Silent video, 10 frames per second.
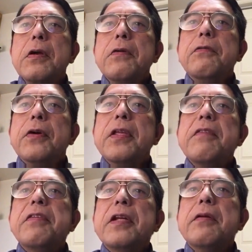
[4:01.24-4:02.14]

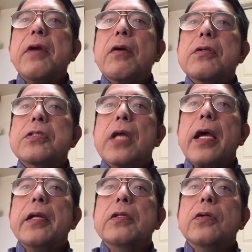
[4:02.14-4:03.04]
forgiven, and
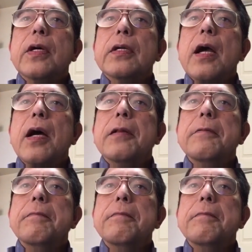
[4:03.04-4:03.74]
reconciled to our God.